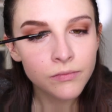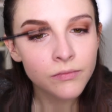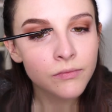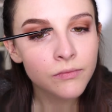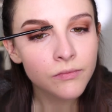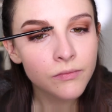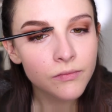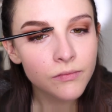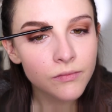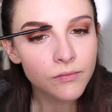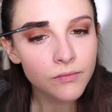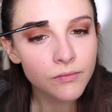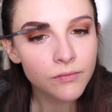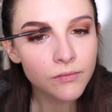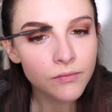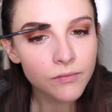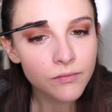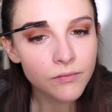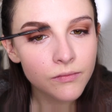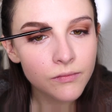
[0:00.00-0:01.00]

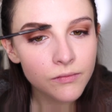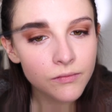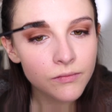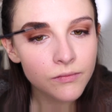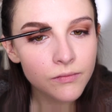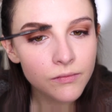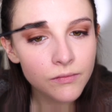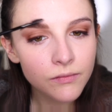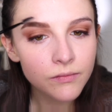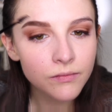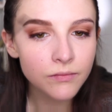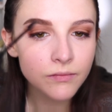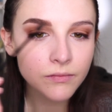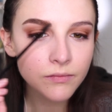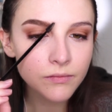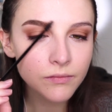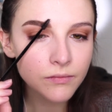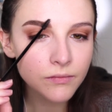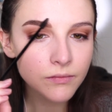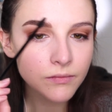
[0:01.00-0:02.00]

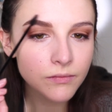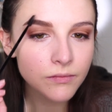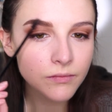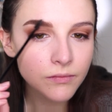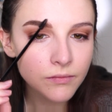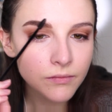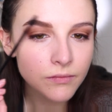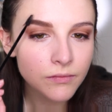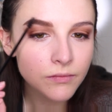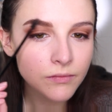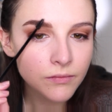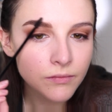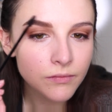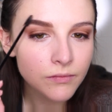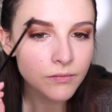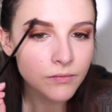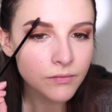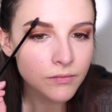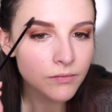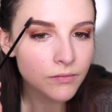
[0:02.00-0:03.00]

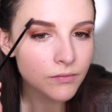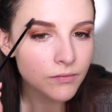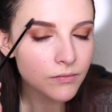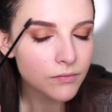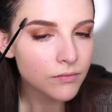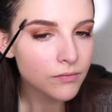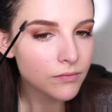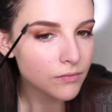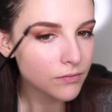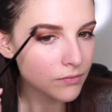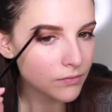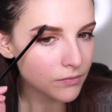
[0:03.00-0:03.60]
(silence)